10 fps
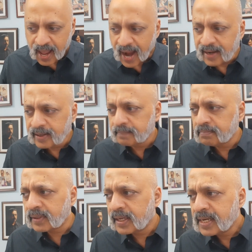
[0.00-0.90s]
And
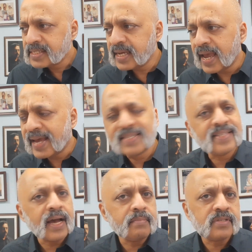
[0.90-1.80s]
see,
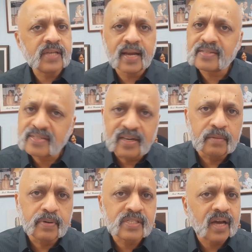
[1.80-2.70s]
exams and
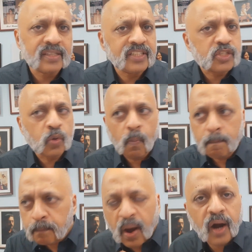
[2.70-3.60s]
syllabus are just
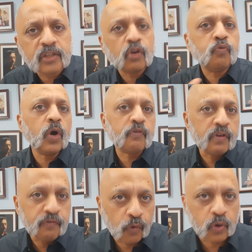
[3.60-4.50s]
part of what
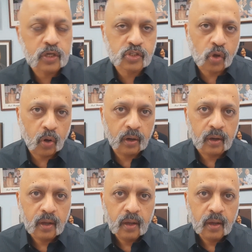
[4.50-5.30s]
we focus on.